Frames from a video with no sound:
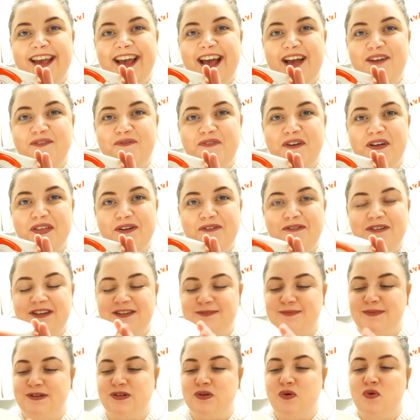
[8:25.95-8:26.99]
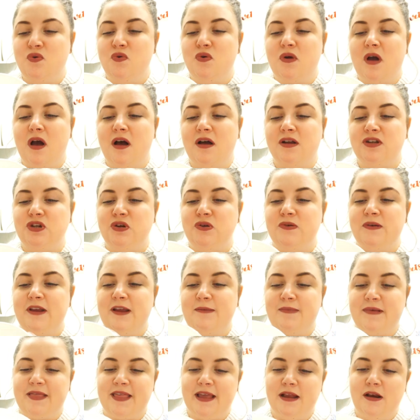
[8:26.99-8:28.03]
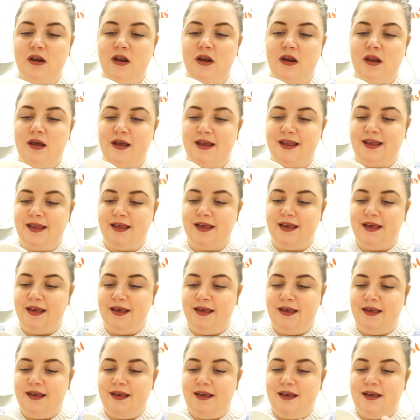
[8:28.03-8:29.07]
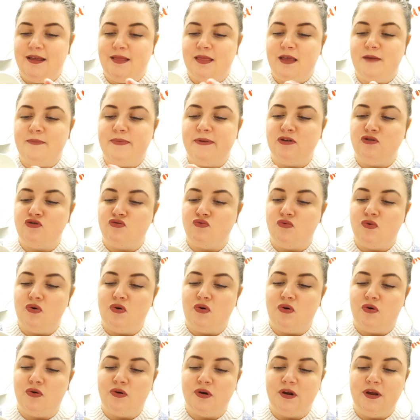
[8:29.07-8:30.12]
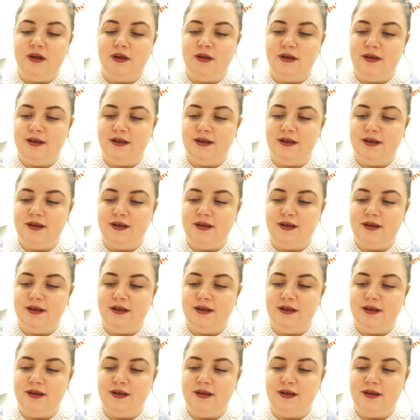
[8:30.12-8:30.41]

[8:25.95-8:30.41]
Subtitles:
and Father Christmas, all cartoony, but they look like they've been drawn.